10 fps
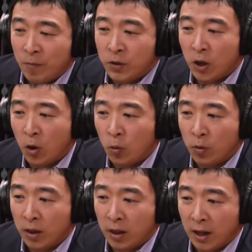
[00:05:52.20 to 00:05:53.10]
So
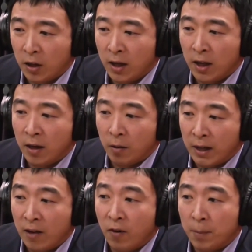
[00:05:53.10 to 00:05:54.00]
they're going to
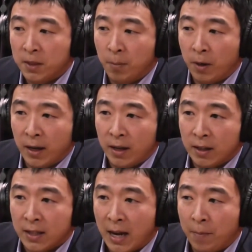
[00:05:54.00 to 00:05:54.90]
give up some money at
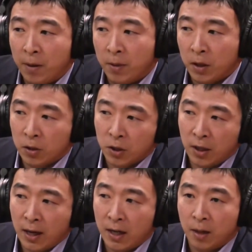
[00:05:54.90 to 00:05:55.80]
the top end, but they're just
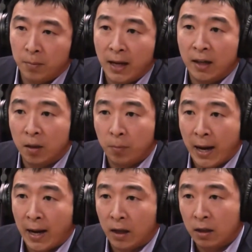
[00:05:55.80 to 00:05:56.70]
going to end up getting it
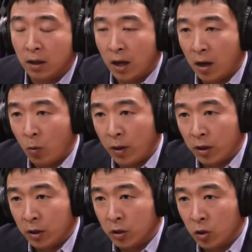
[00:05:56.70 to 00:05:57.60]
back when
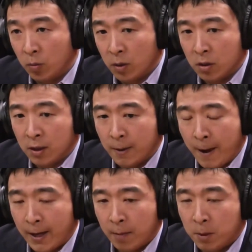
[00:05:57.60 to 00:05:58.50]
their consumers
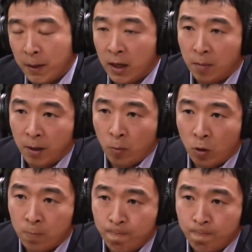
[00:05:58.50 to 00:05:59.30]
end up spending a bit more.